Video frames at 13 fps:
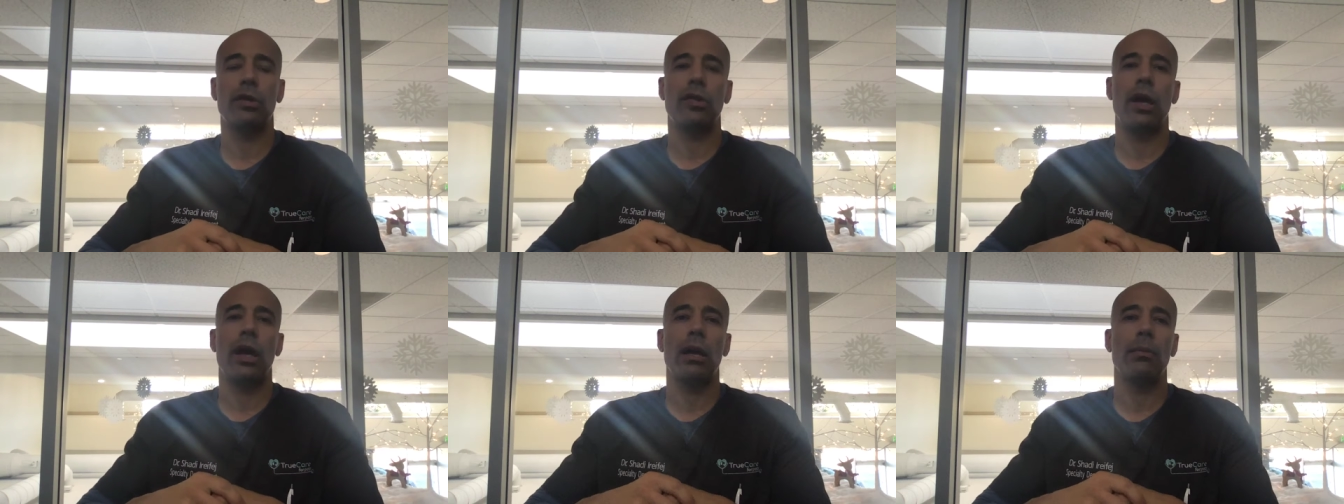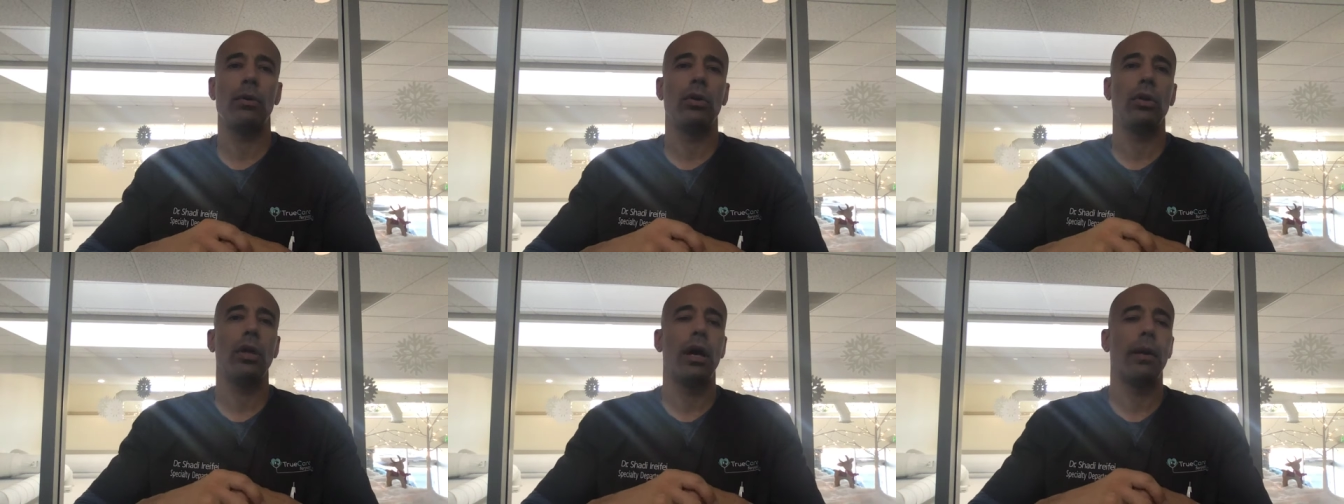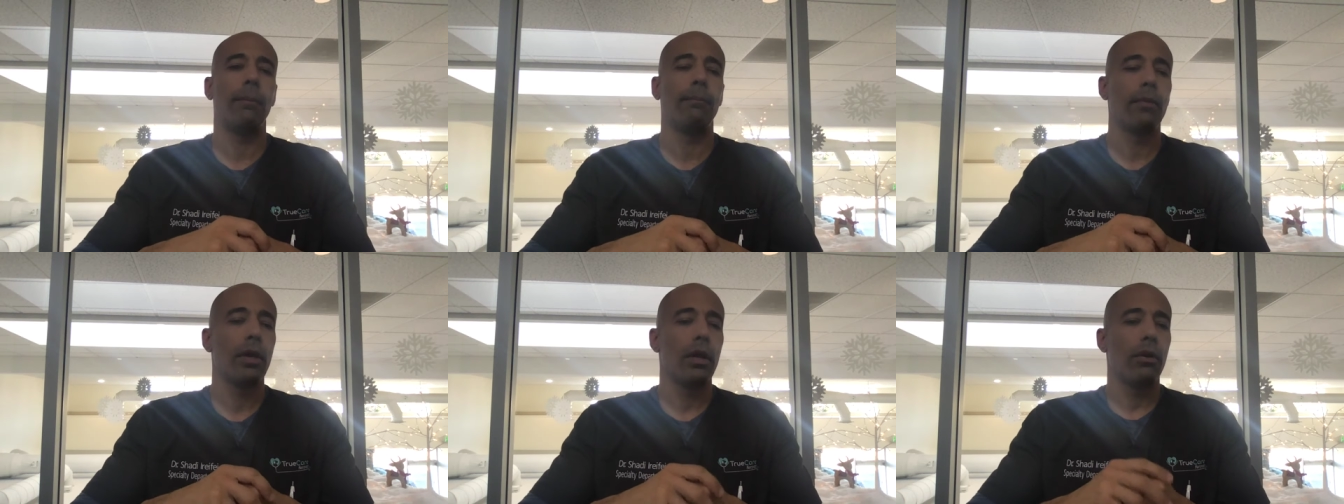
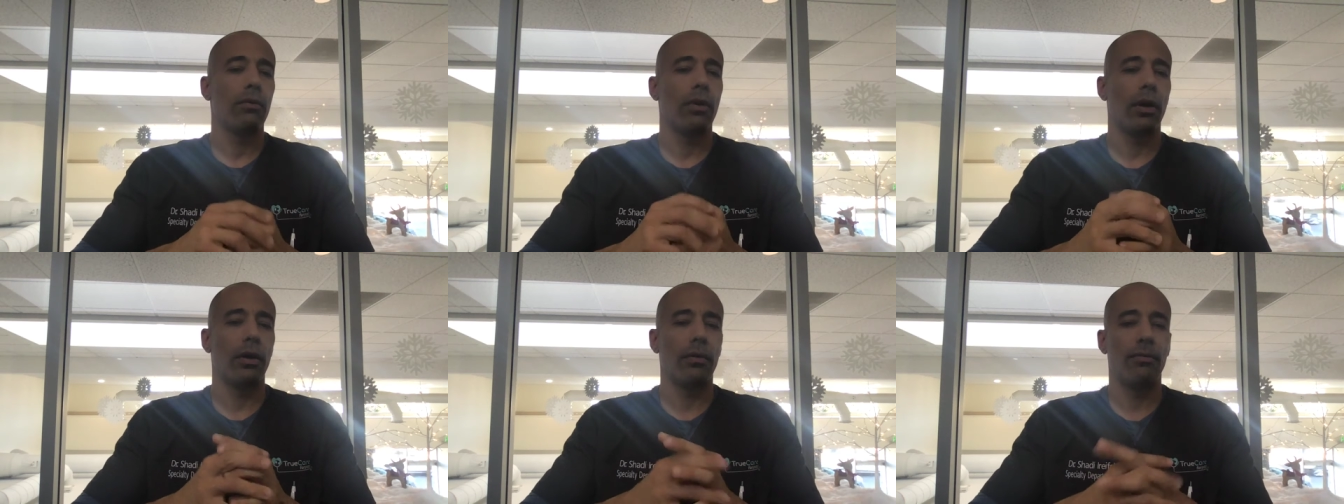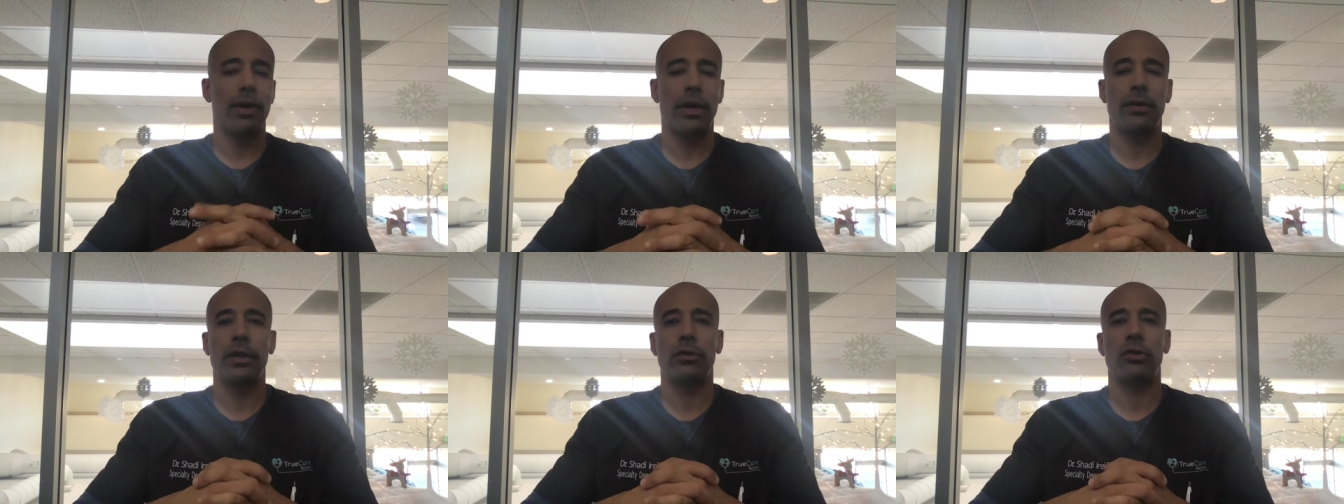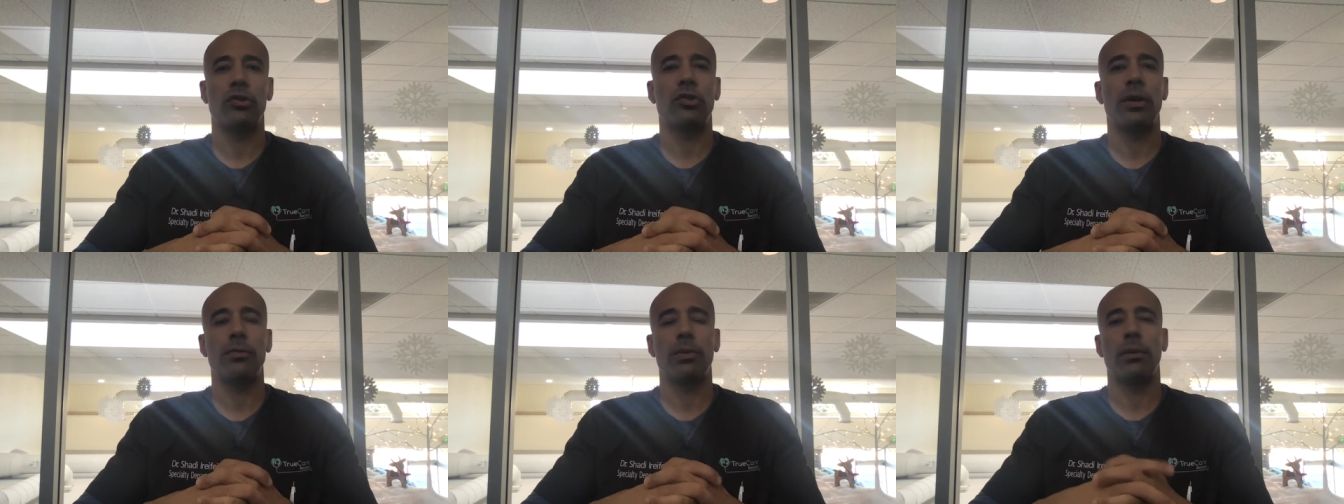animal veterinary
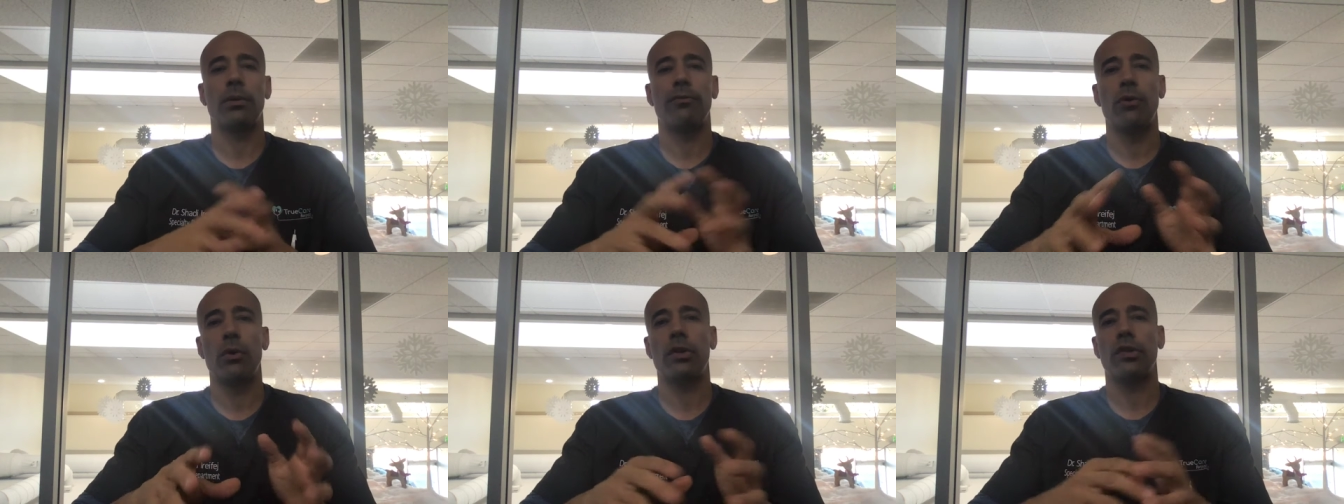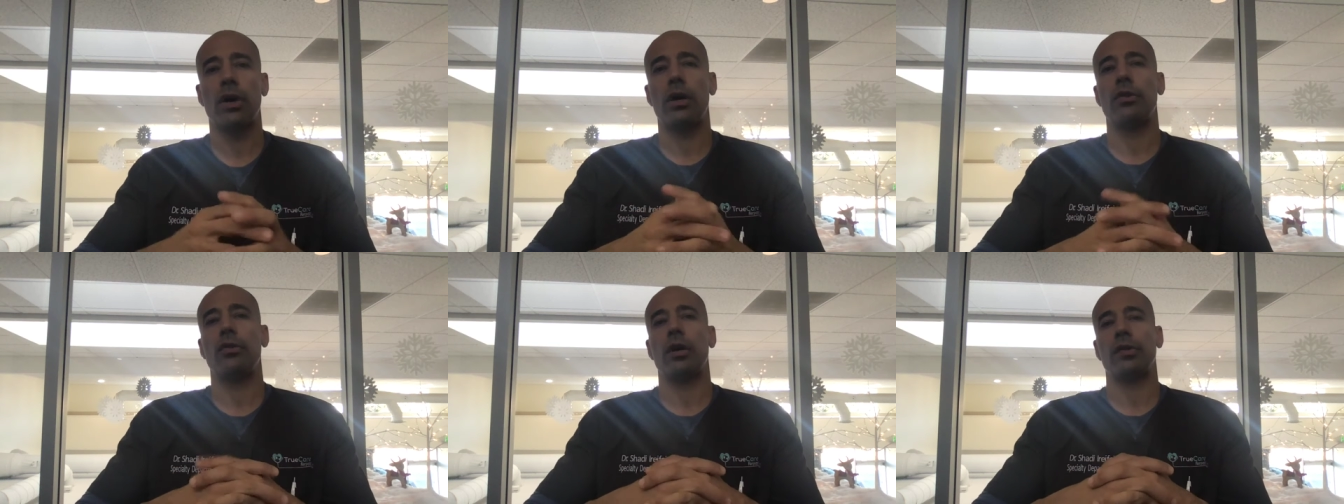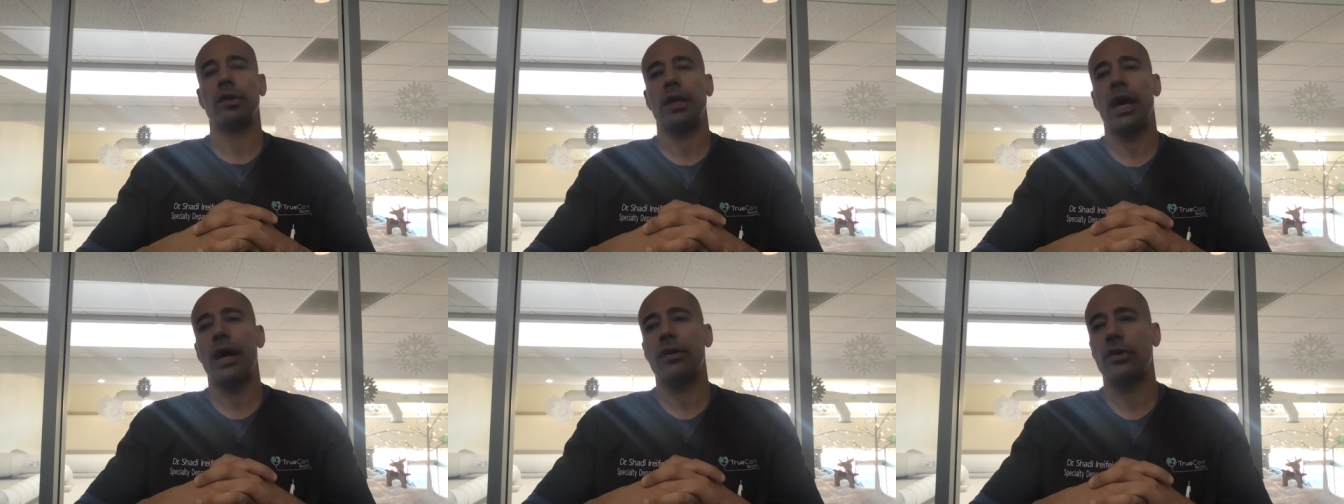internships, but I'm going to focus on dogs and
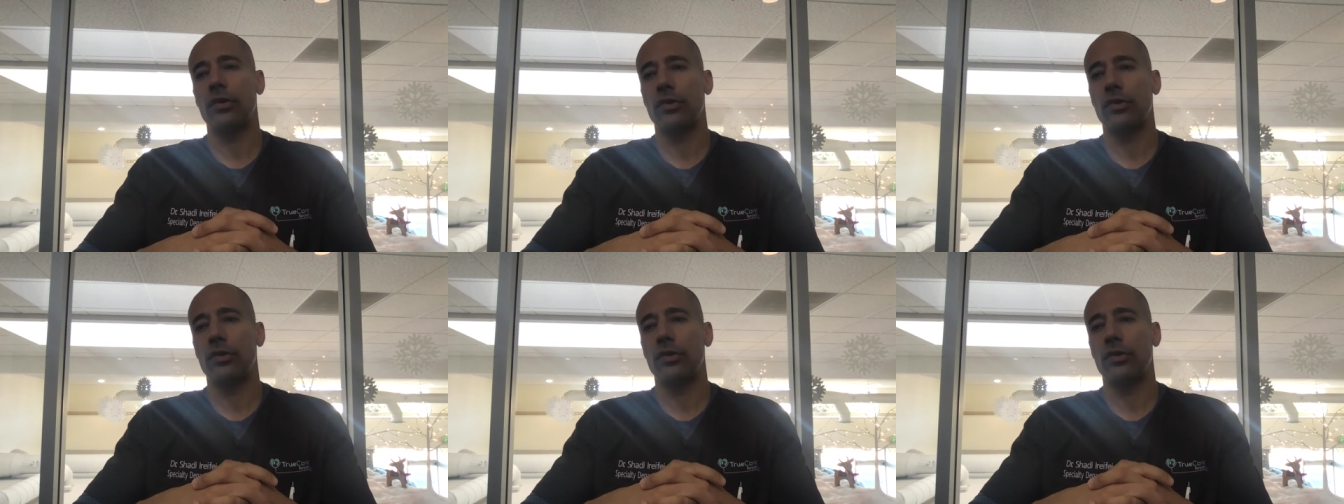cats.